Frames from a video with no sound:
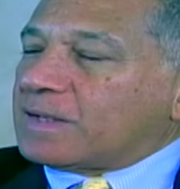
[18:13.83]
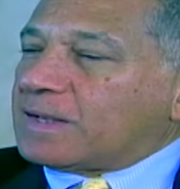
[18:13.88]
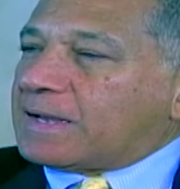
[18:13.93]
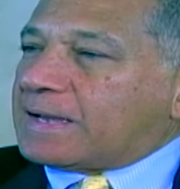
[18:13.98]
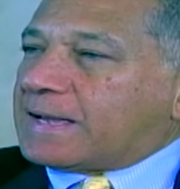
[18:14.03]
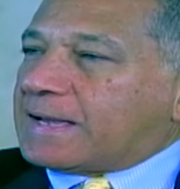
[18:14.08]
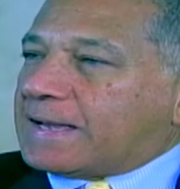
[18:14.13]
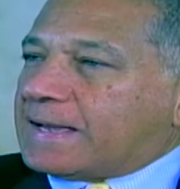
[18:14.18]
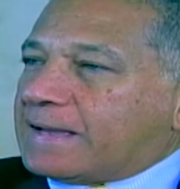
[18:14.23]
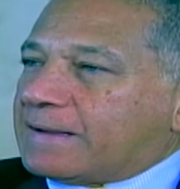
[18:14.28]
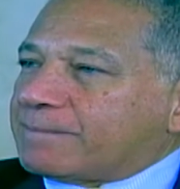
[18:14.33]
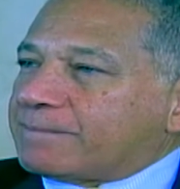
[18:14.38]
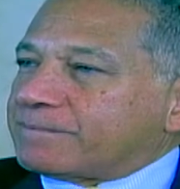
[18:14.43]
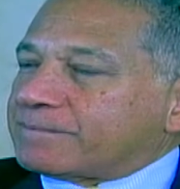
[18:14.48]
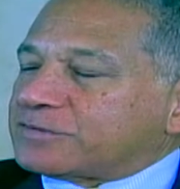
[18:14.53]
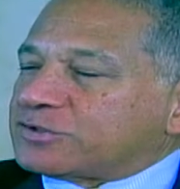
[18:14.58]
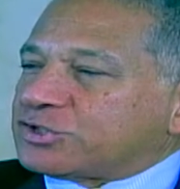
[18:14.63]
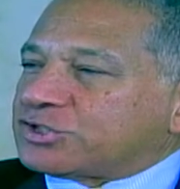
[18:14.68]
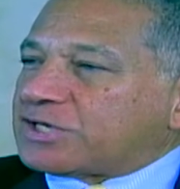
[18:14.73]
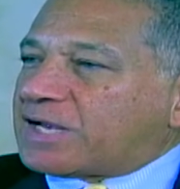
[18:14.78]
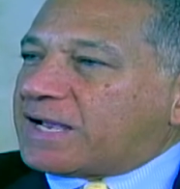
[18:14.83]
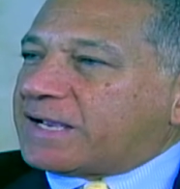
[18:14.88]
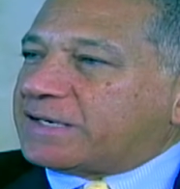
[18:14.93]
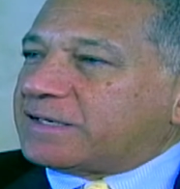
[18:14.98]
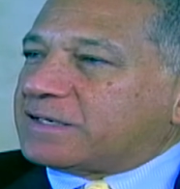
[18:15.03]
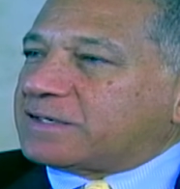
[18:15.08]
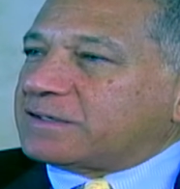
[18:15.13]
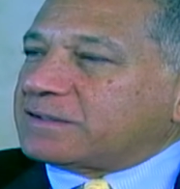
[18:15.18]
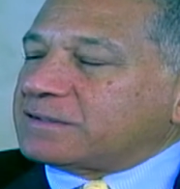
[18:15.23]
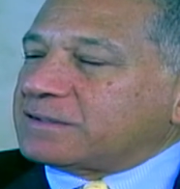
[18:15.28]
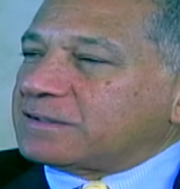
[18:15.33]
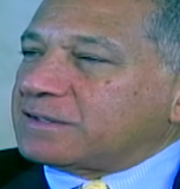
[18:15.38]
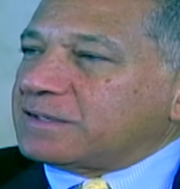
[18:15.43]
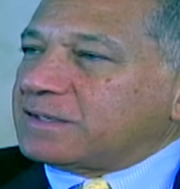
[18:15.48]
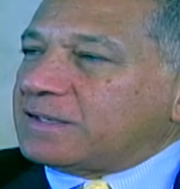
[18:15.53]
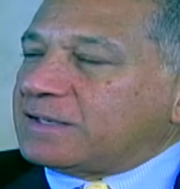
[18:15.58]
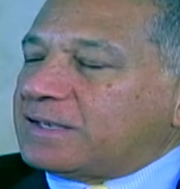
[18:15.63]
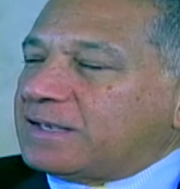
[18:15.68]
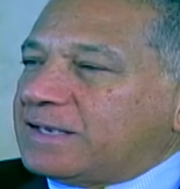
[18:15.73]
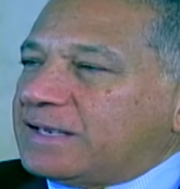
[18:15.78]
China,
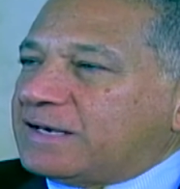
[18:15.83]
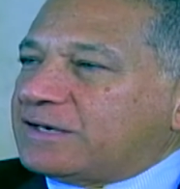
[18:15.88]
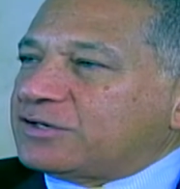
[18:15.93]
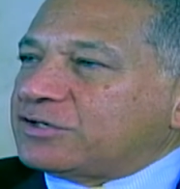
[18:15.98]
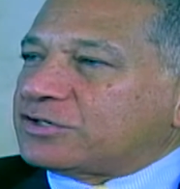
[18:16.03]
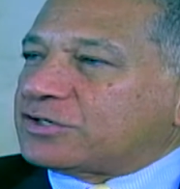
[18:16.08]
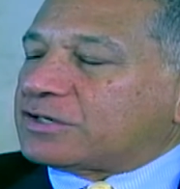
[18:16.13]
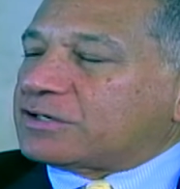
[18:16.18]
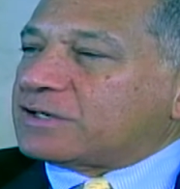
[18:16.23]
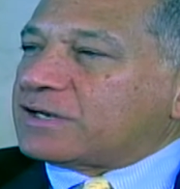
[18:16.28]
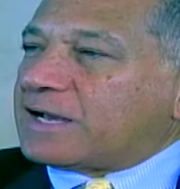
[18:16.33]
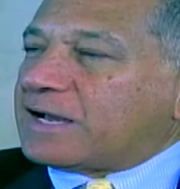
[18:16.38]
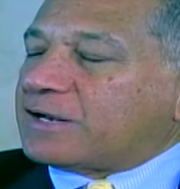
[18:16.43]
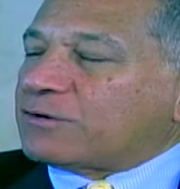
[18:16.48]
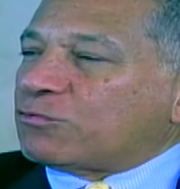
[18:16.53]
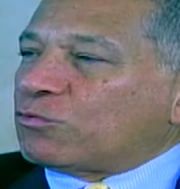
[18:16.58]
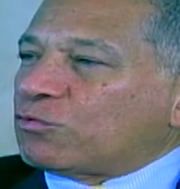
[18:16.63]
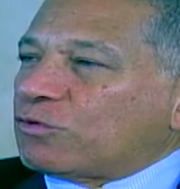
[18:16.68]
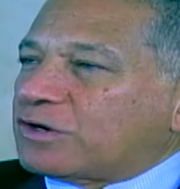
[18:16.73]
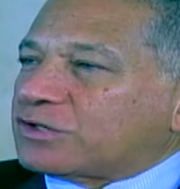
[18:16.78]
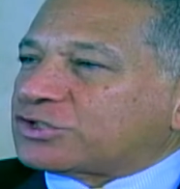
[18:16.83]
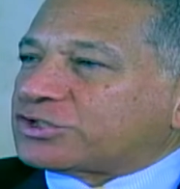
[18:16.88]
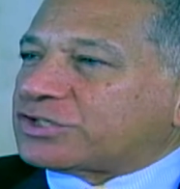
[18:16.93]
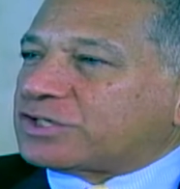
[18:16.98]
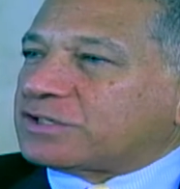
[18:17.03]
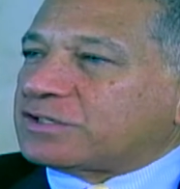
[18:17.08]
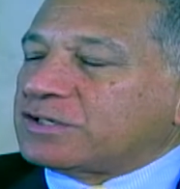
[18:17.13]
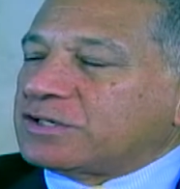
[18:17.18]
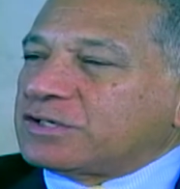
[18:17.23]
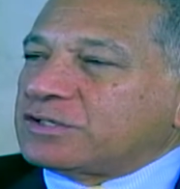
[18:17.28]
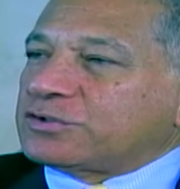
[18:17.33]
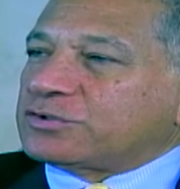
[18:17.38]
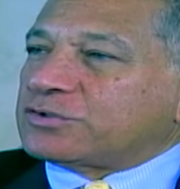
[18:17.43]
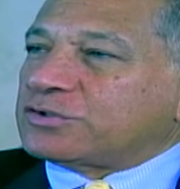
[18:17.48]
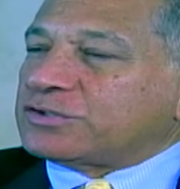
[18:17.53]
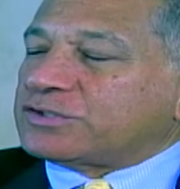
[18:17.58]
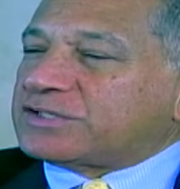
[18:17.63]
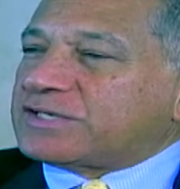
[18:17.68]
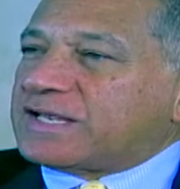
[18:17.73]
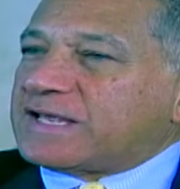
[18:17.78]
India, and Russia
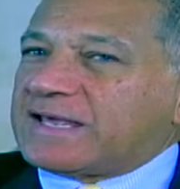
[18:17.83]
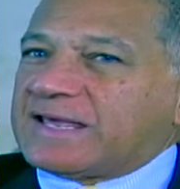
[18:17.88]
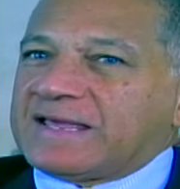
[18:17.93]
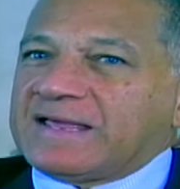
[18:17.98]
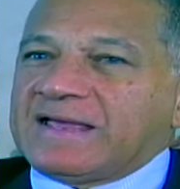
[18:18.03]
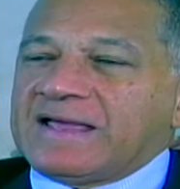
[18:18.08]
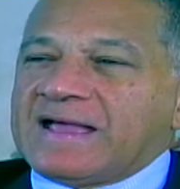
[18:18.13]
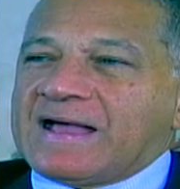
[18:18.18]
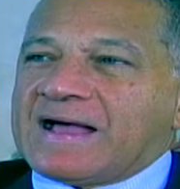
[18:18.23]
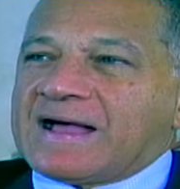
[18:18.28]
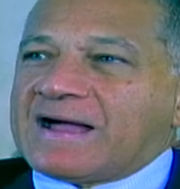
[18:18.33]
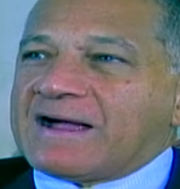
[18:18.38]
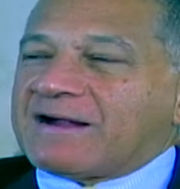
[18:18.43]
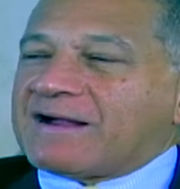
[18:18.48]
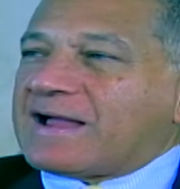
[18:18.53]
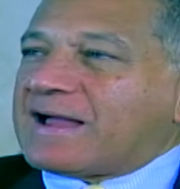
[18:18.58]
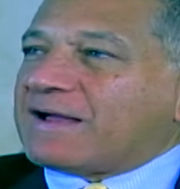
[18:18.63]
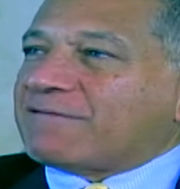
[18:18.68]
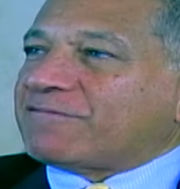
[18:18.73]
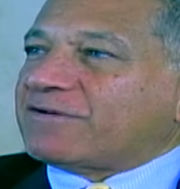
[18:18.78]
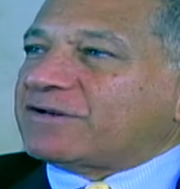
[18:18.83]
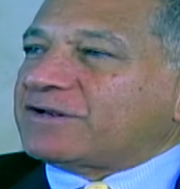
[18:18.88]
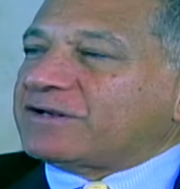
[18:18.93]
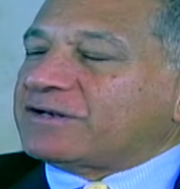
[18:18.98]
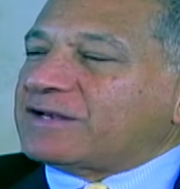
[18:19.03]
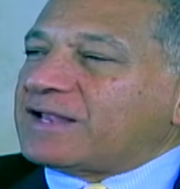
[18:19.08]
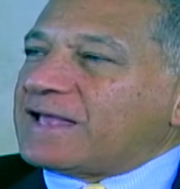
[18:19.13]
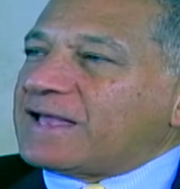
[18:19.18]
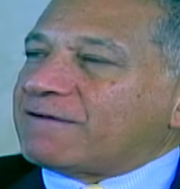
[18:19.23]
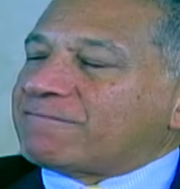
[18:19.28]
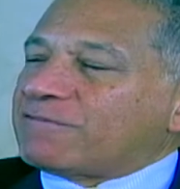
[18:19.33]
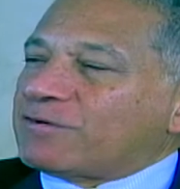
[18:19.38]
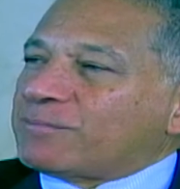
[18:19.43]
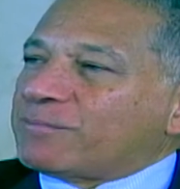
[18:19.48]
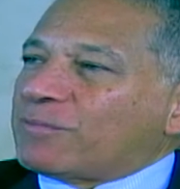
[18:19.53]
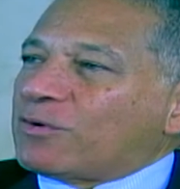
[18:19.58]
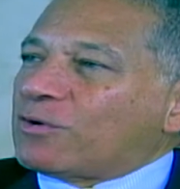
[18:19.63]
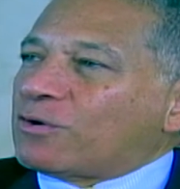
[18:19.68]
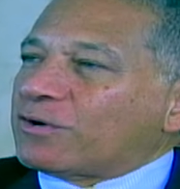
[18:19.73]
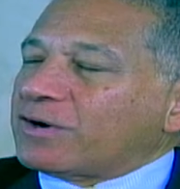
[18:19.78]
today are having an ever
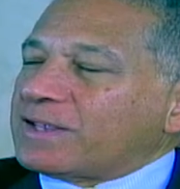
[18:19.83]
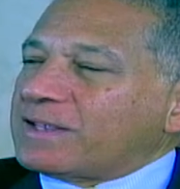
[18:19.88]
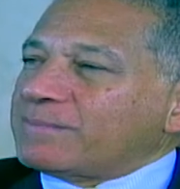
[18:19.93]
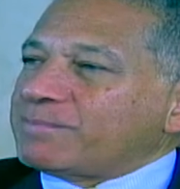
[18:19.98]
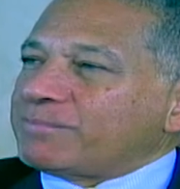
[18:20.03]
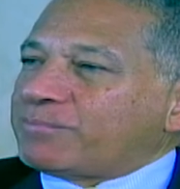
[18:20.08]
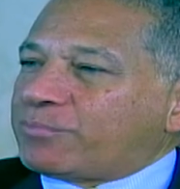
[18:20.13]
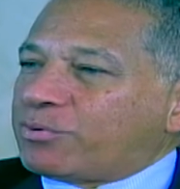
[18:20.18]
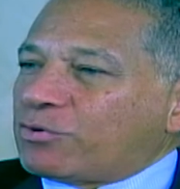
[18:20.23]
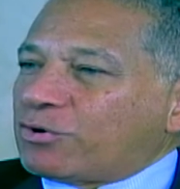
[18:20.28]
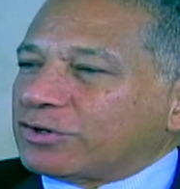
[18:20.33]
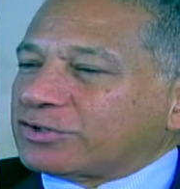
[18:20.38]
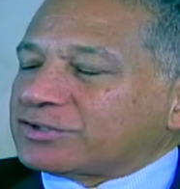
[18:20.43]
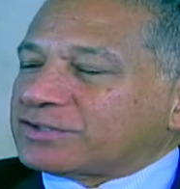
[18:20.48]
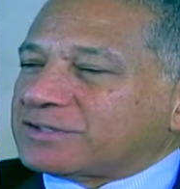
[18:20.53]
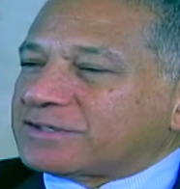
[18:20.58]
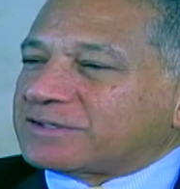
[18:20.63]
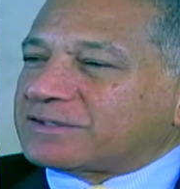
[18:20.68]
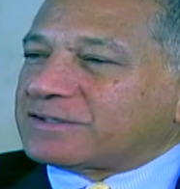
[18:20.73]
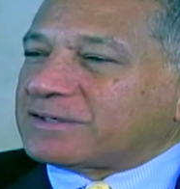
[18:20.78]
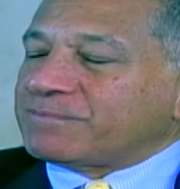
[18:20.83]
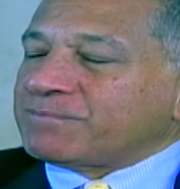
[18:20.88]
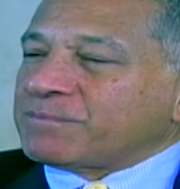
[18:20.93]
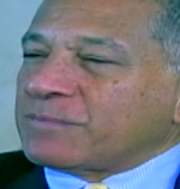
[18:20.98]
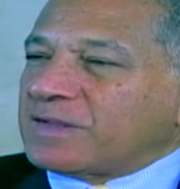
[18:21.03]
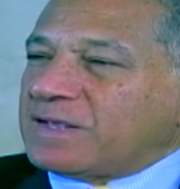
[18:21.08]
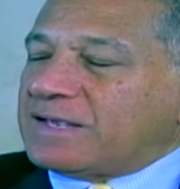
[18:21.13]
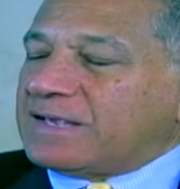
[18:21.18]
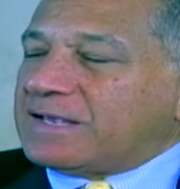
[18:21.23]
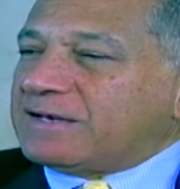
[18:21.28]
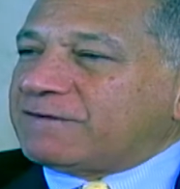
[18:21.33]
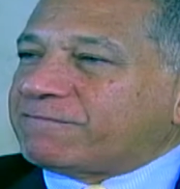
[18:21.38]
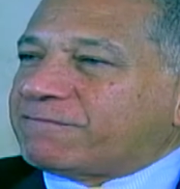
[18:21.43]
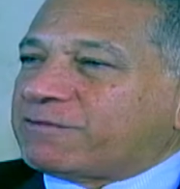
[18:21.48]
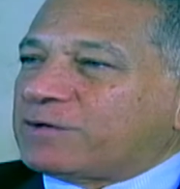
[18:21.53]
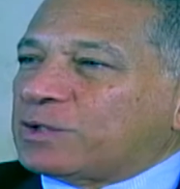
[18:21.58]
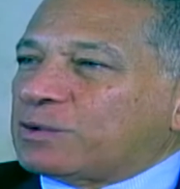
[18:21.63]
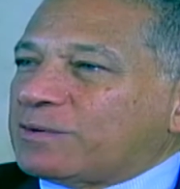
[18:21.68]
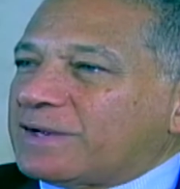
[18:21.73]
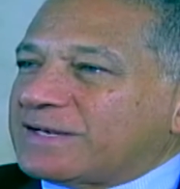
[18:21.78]
more important
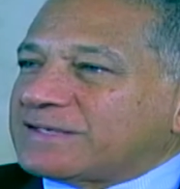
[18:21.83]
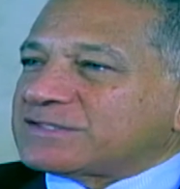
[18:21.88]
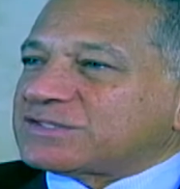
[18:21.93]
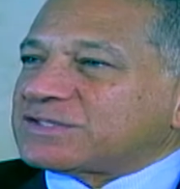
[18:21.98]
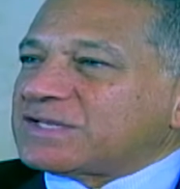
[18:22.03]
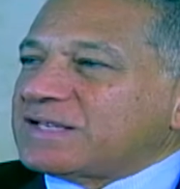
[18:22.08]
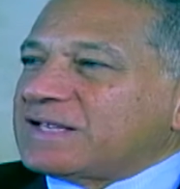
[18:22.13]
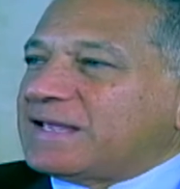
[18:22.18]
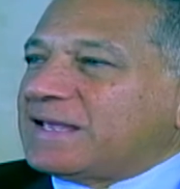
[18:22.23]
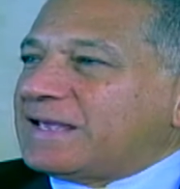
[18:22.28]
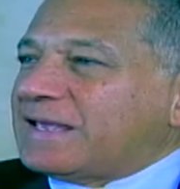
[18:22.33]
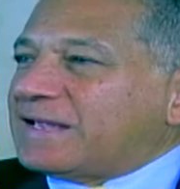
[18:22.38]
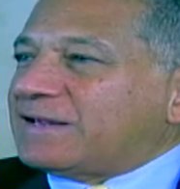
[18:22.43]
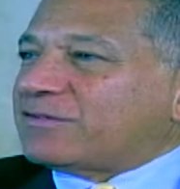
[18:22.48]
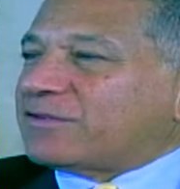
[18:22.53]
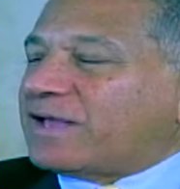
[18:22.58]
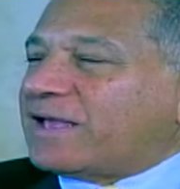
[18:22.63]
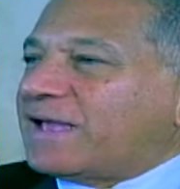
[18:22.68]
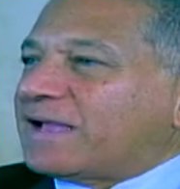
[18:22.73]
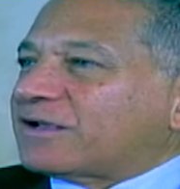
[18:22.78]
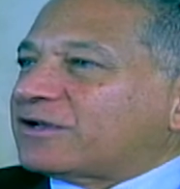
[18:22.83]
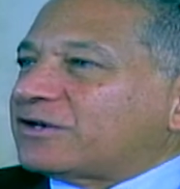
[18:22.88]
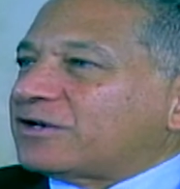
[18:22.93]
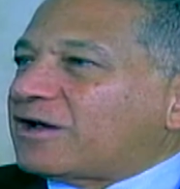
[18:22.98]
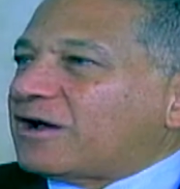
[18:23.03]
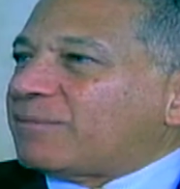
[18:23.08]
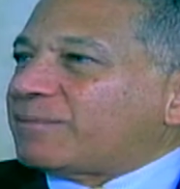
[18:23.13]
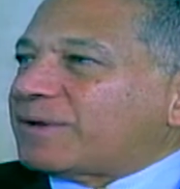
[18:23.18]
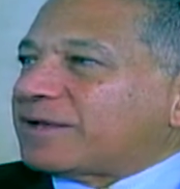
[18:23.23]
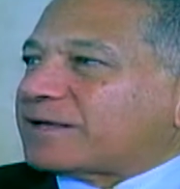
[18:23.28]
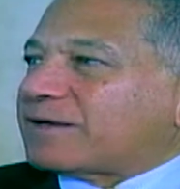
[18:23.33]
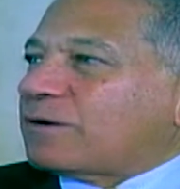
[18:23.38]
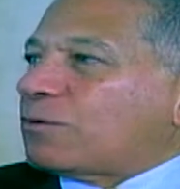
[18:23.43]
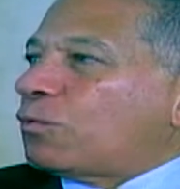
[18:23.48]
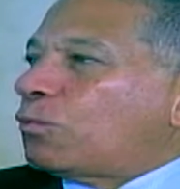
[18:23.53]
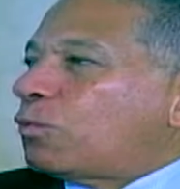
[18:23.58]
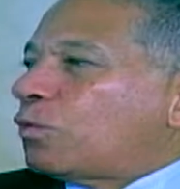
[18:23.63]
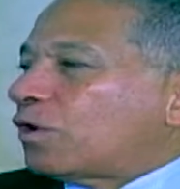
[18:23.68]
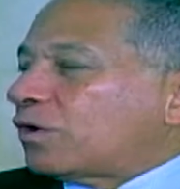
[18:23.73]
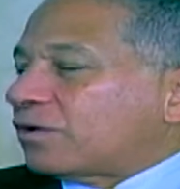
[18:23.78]
influence in the economic
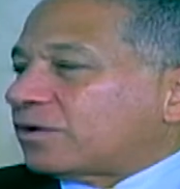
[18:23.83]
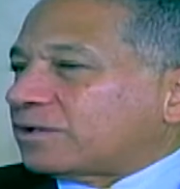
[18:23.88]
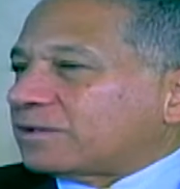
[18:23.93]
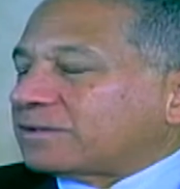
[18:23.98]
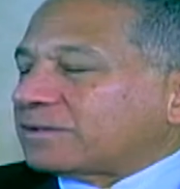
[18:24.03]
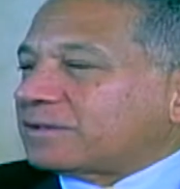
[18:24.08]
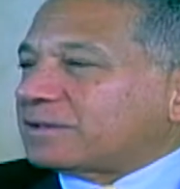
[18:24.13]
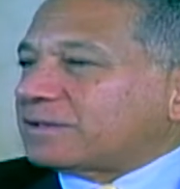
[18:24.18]
world.